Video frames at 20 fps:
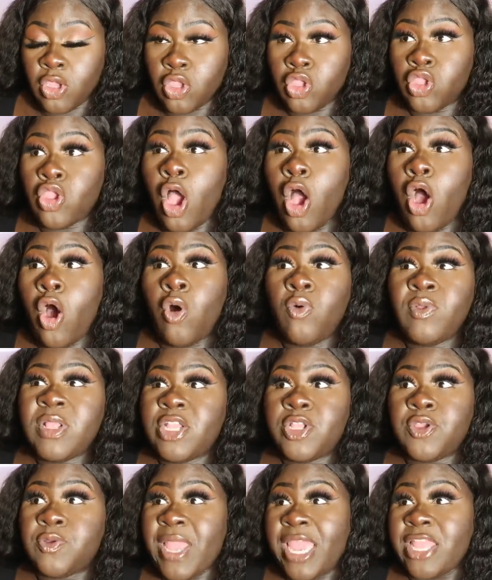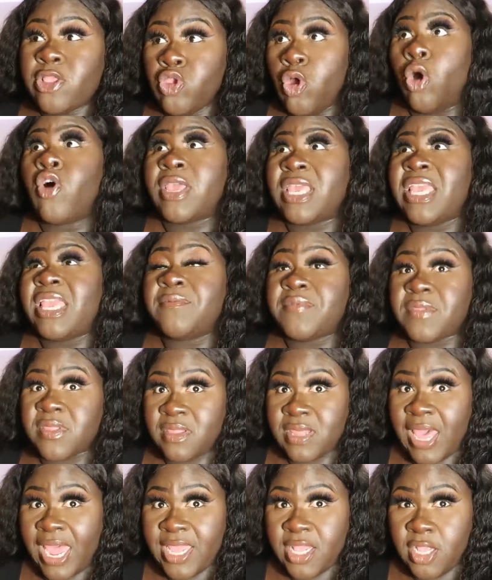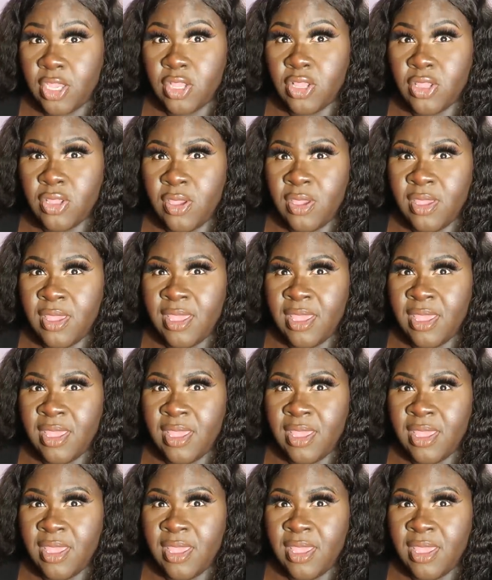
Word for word: not only do they not keep silent,